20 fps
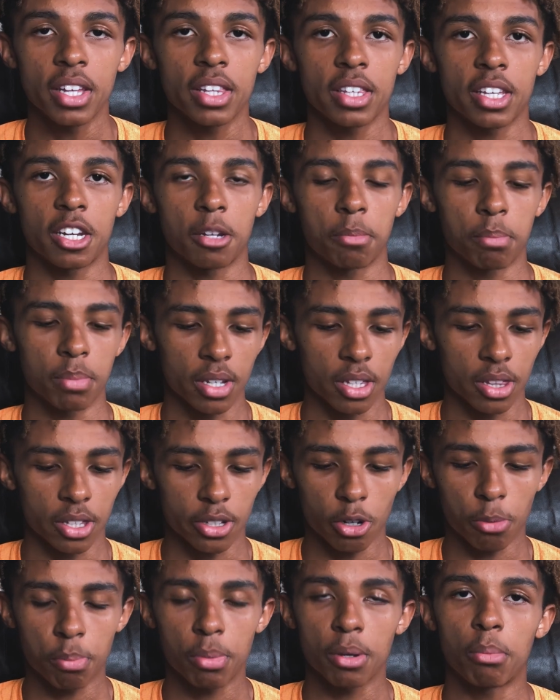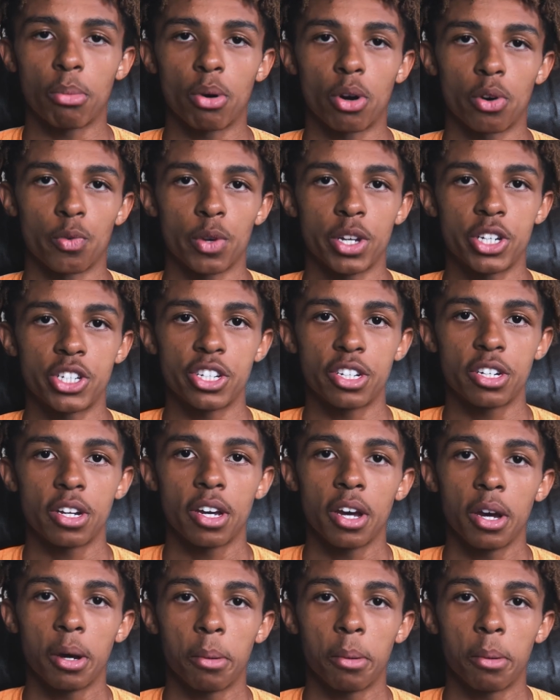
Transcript: that it'd be a little bit more rigid,